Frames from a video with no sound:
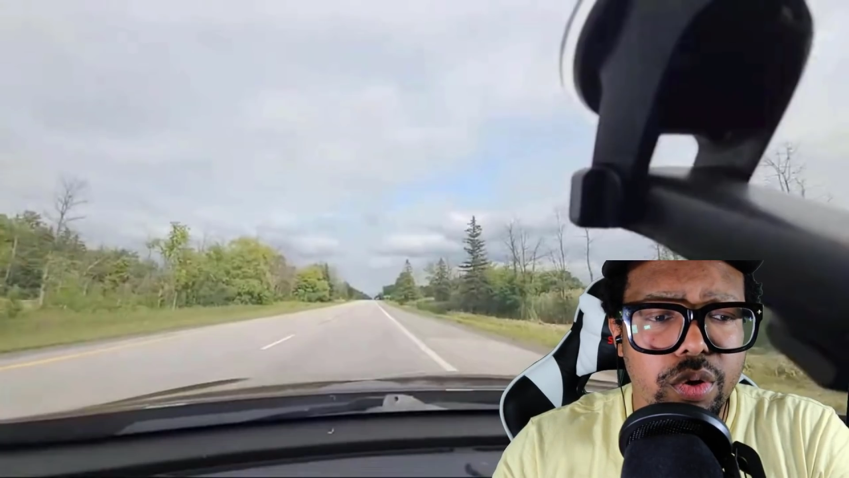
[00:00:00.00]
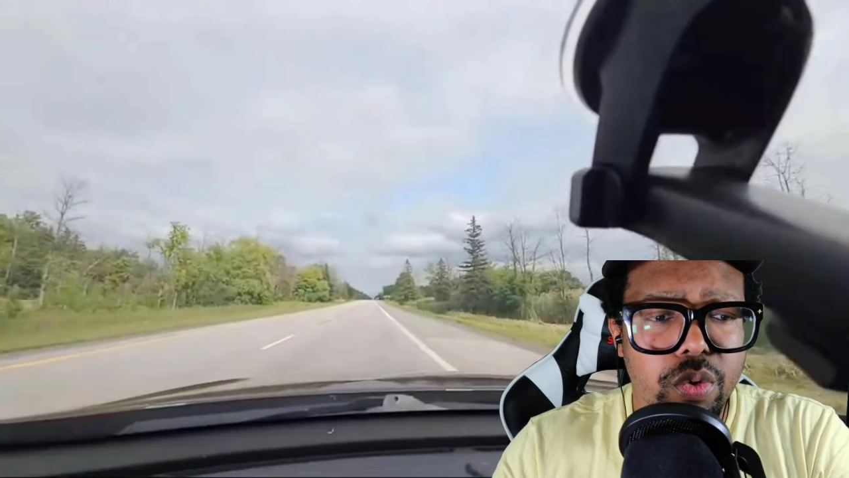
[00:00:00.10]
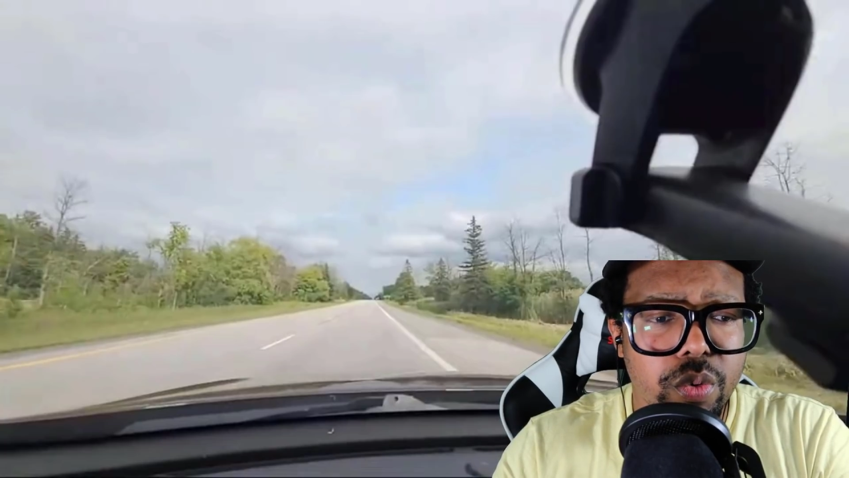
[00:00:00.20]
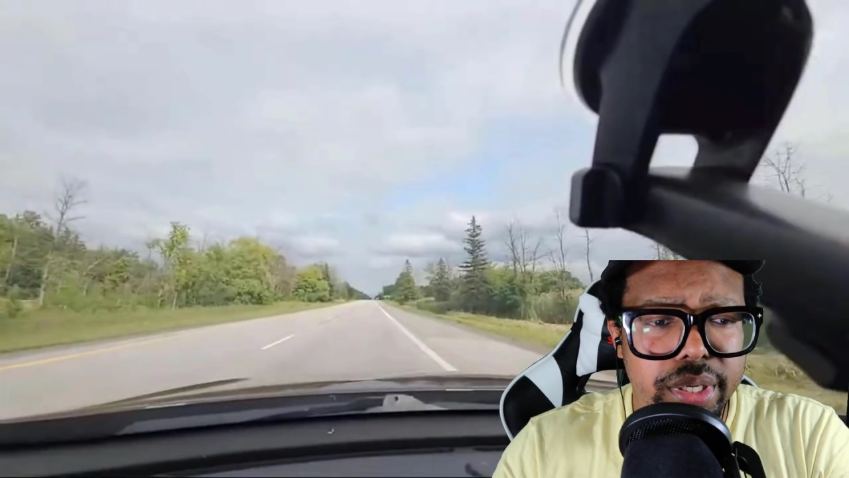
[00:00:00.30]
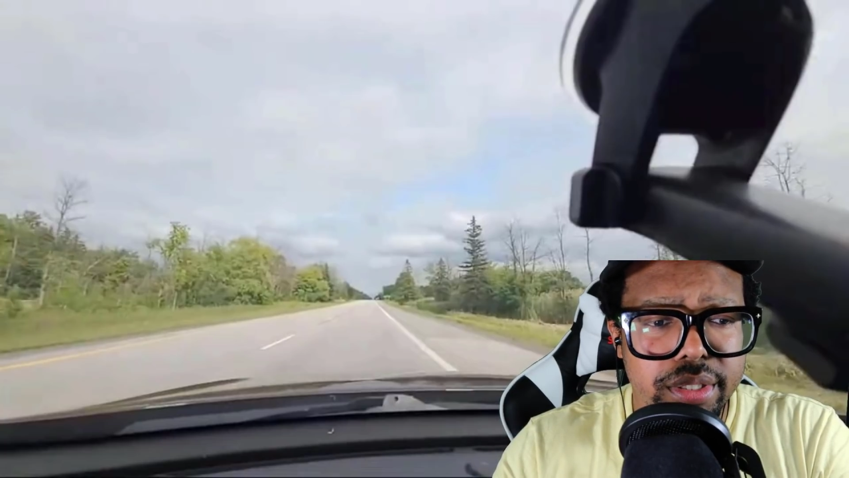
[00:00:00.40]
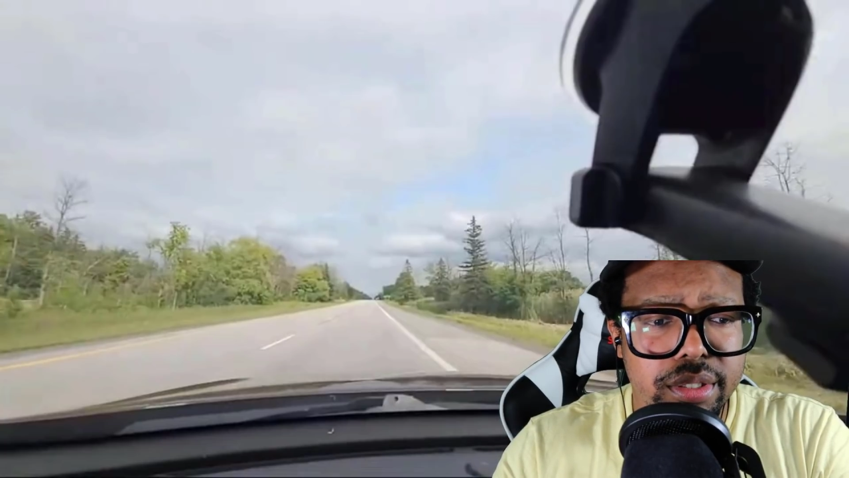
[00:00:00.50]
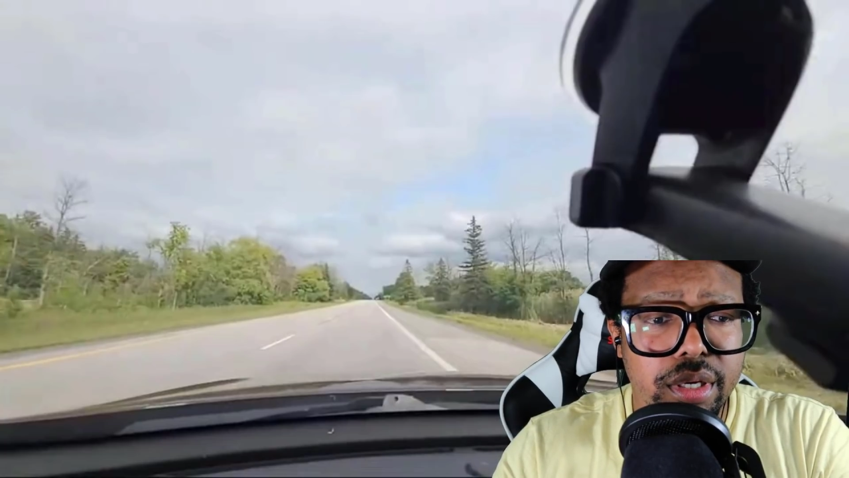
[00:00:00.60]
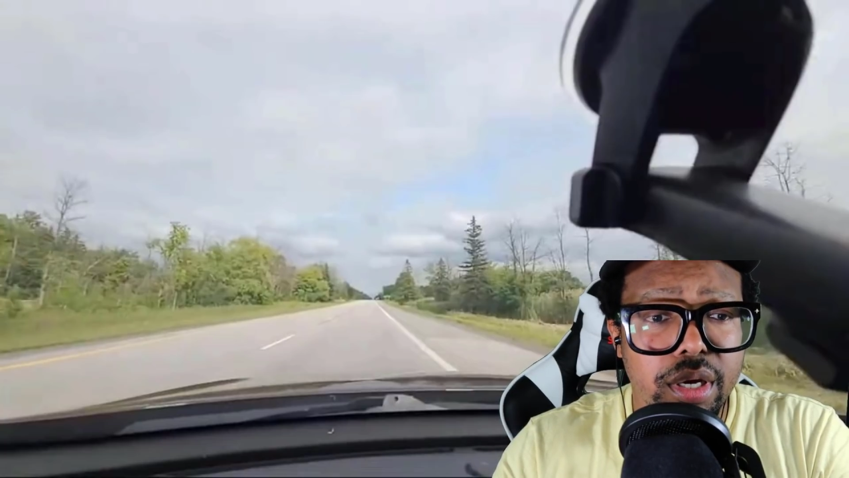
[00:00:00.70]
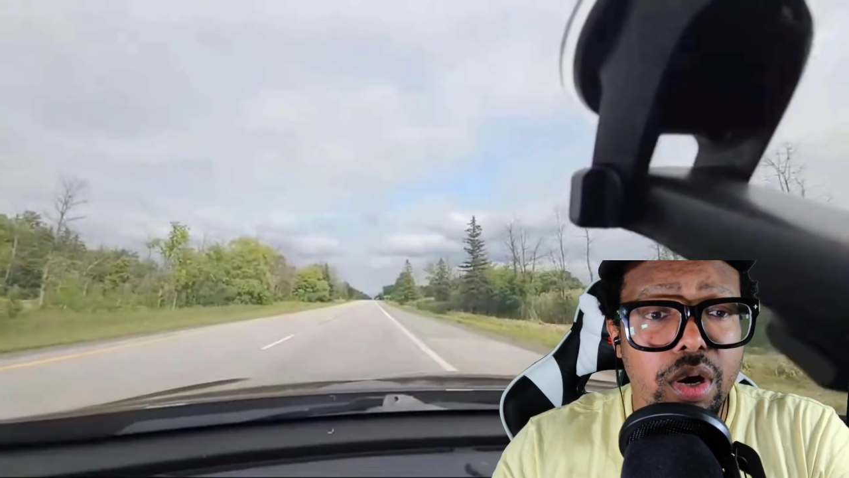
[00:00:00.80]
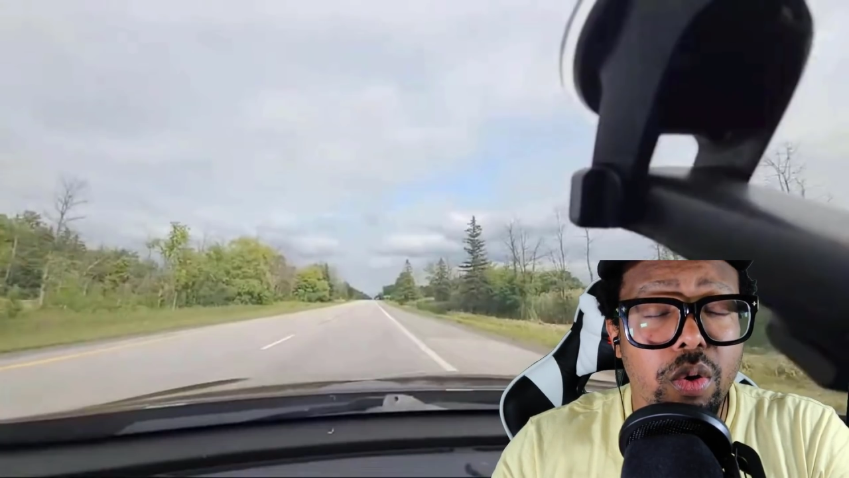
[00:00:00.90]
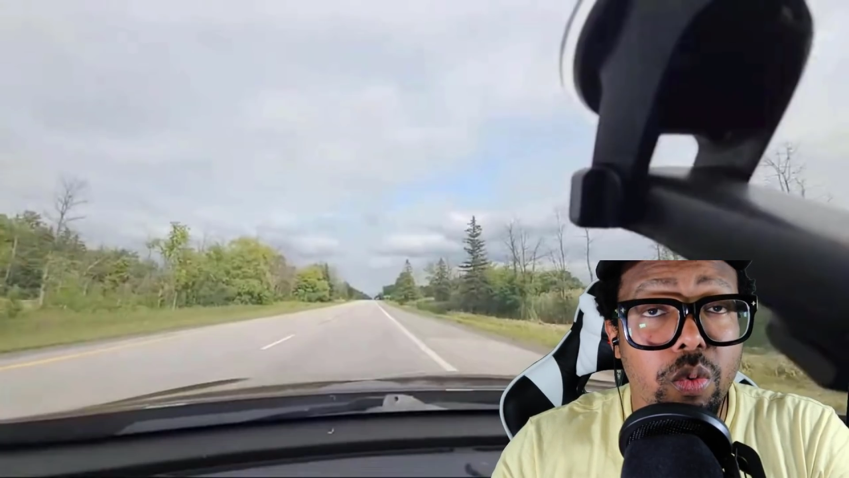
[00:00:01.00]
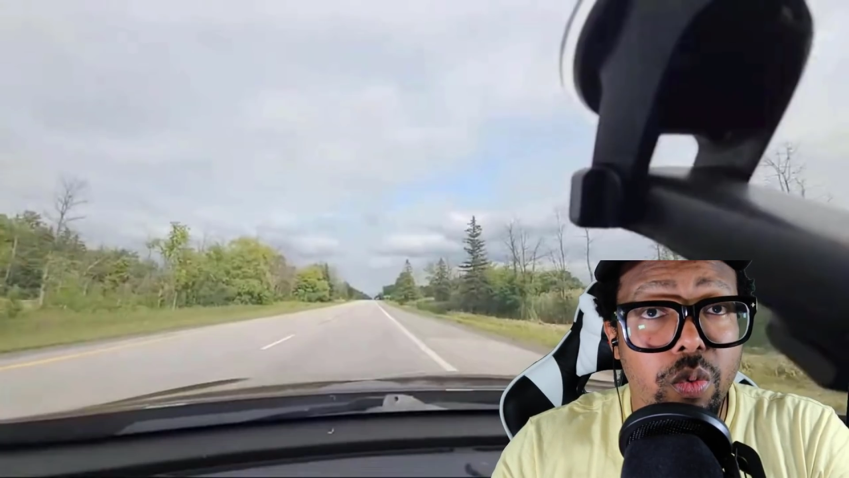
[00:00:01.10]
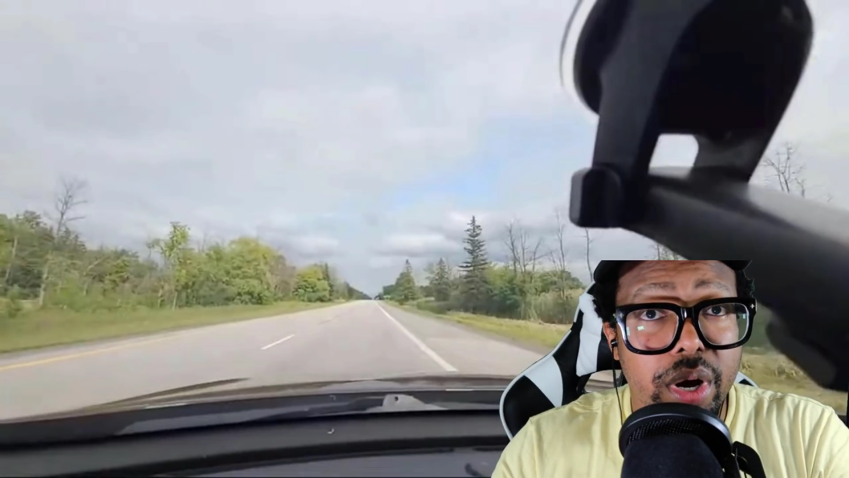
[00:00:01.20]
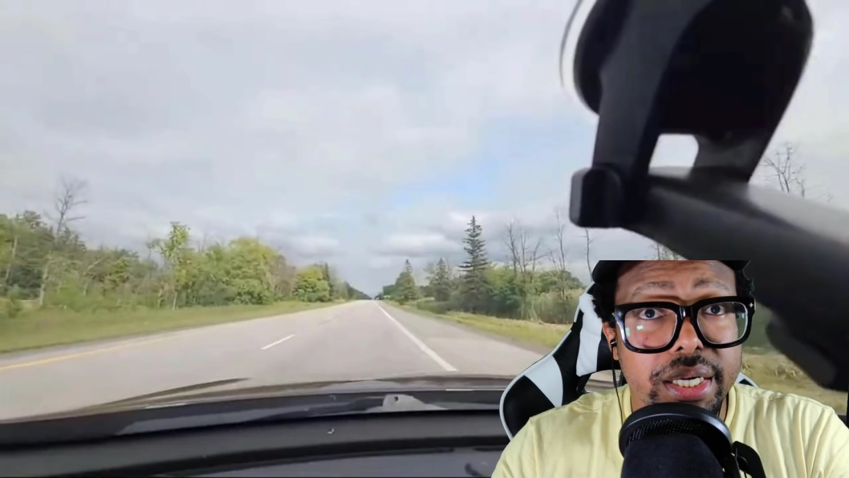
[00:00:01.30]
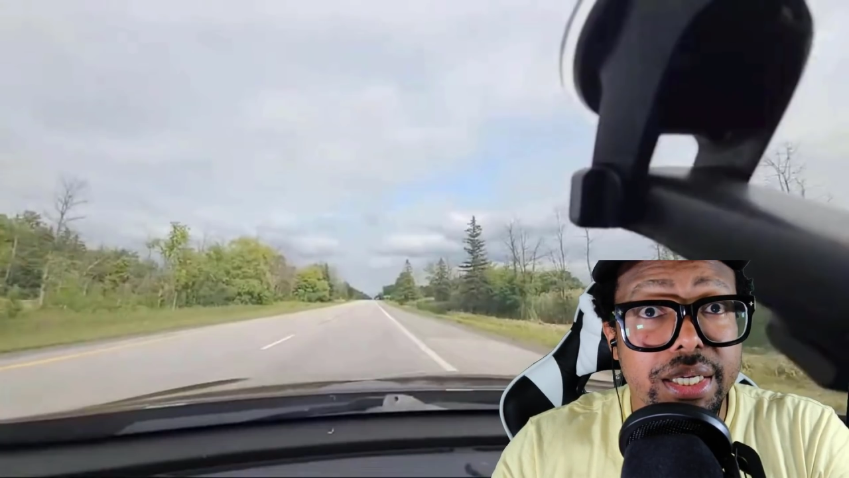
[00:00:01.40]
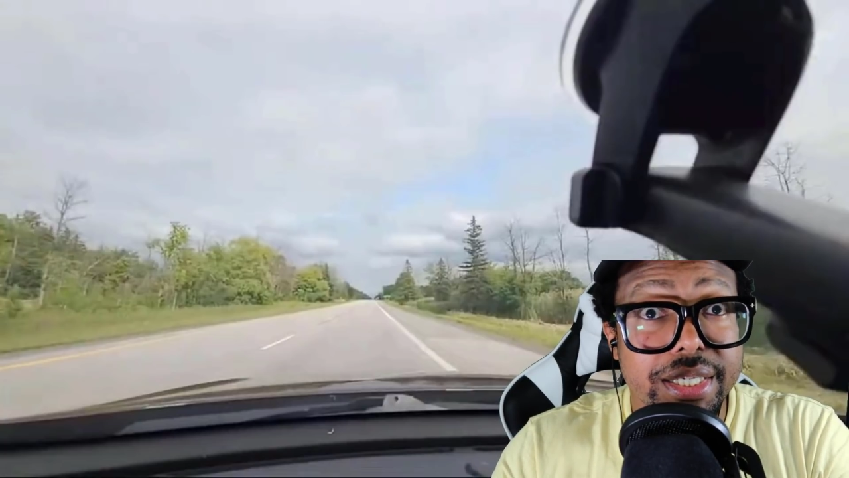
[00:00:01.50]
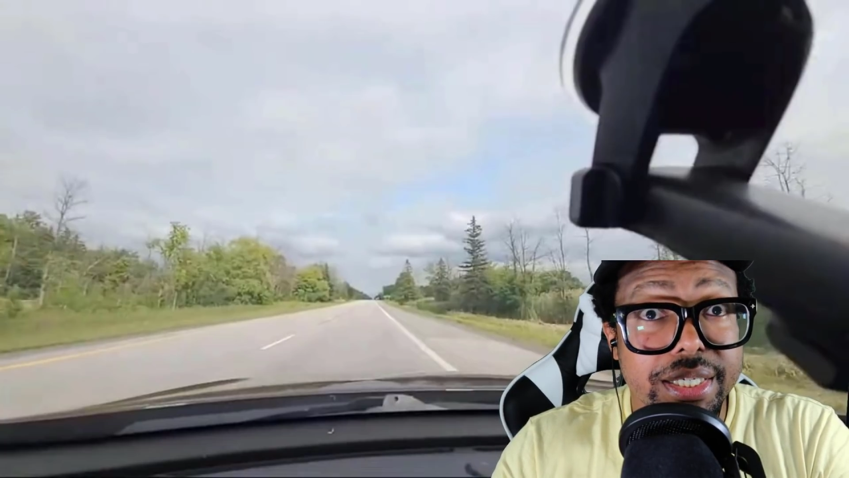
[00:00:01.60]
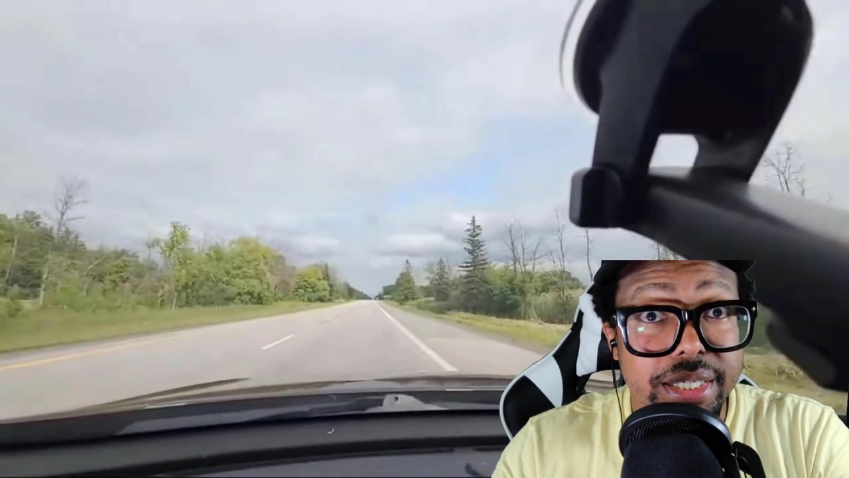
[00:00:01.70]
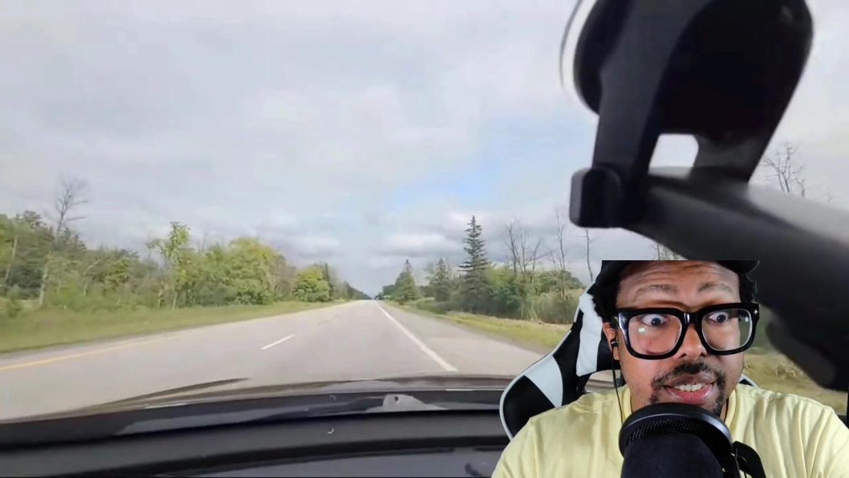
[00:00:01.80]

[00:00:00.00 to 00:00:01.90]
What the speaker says: quit when she